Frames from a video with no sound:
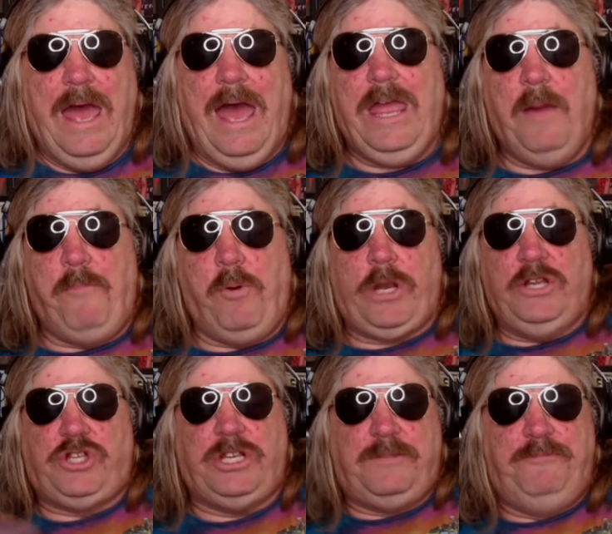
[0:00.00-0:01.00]
a
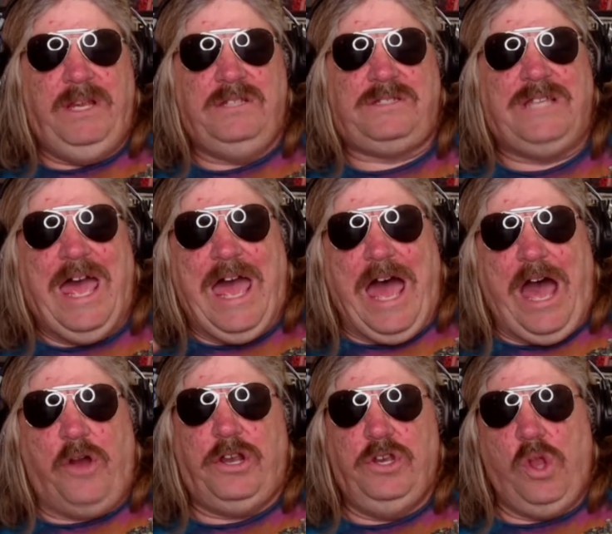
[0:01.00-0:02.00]
bodacious beast
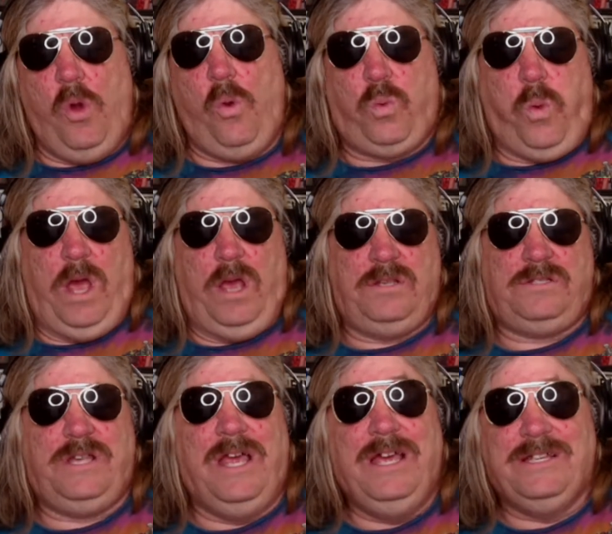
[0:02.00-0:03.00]
out in the Old West.
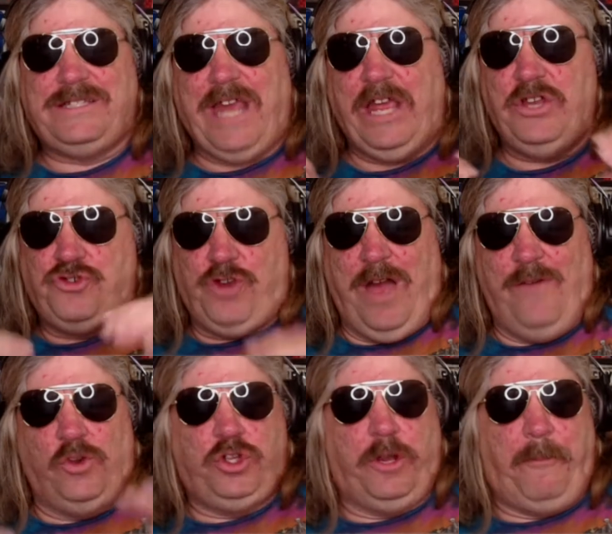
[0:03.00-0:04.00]
Stage travel
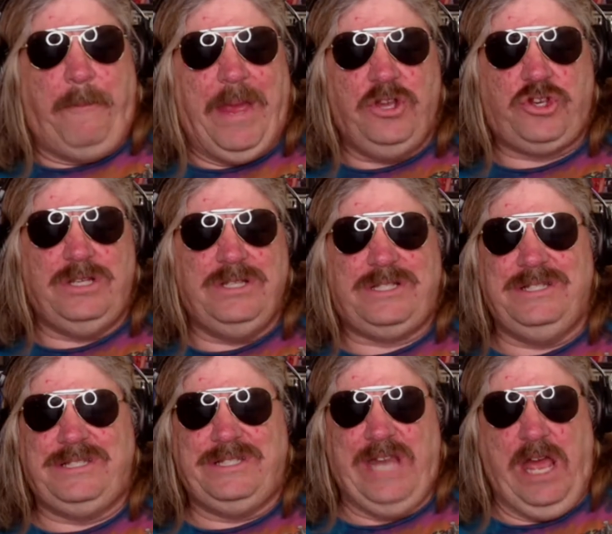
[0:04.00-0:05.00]
took patience and
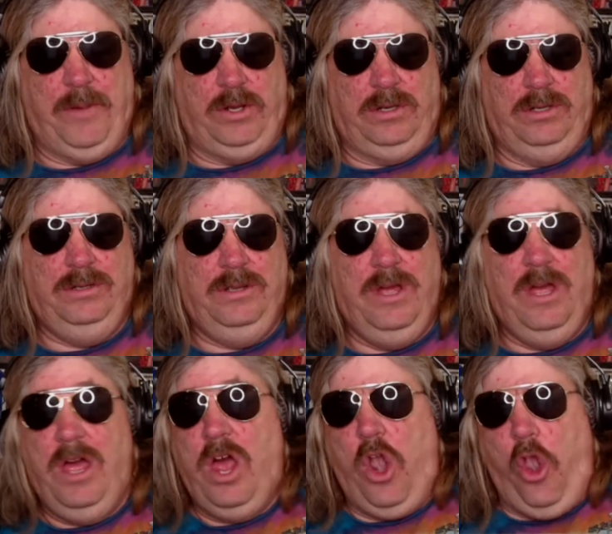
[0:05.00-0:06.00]
stamina.
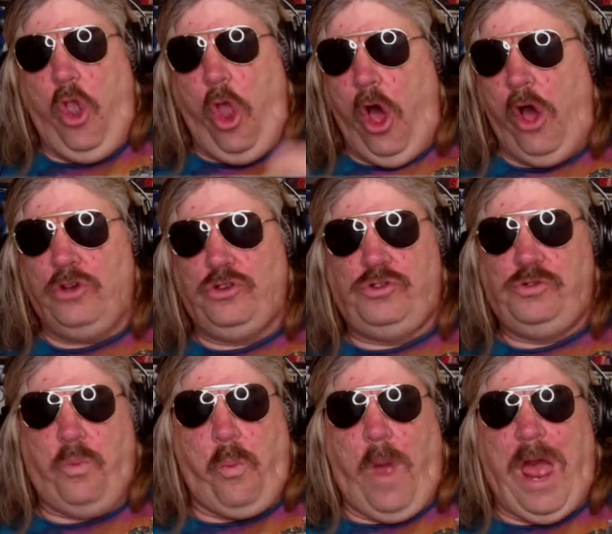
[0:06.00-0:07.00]
Long
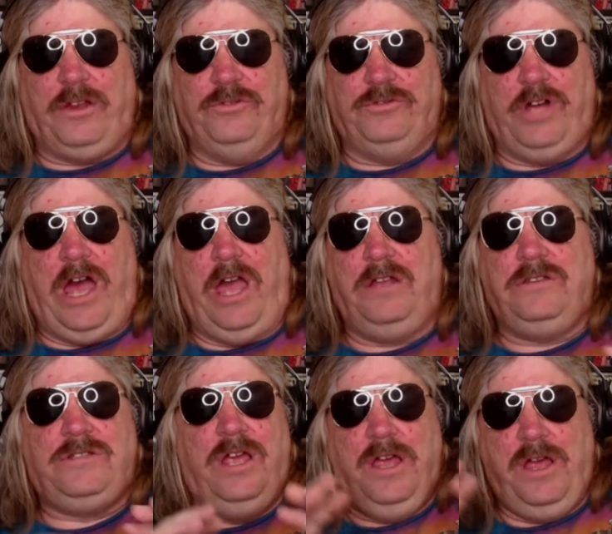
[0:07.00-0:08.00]
wagon rides,
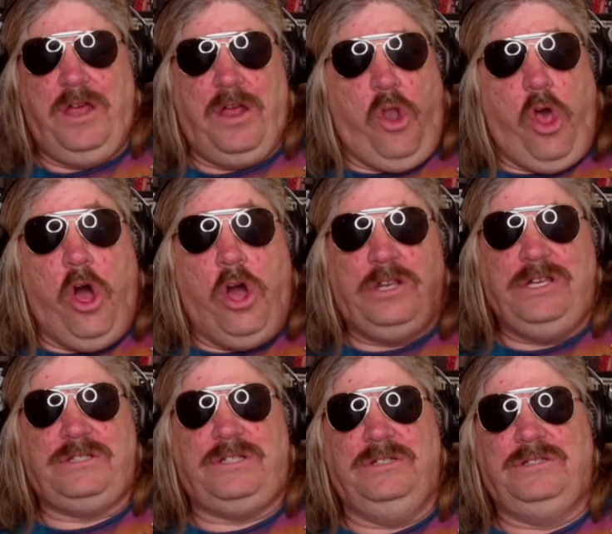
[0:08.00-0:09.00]
long
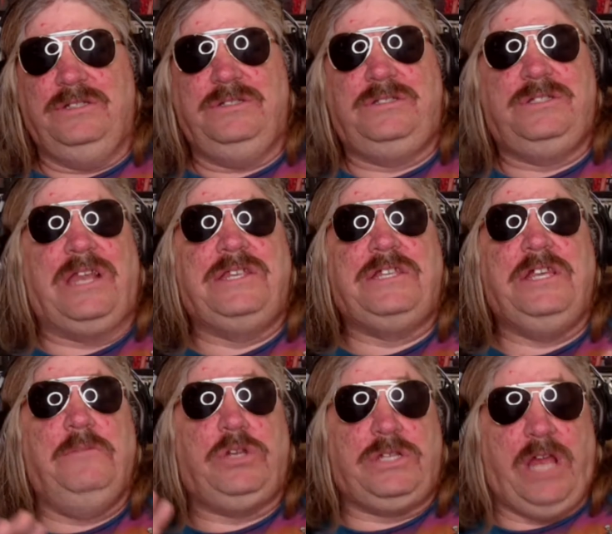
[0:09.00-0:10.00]
distances, they
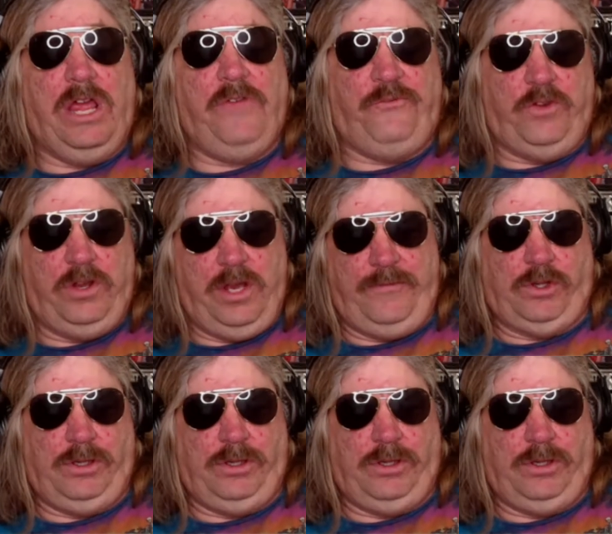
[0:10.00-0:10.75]
seemed to take forever.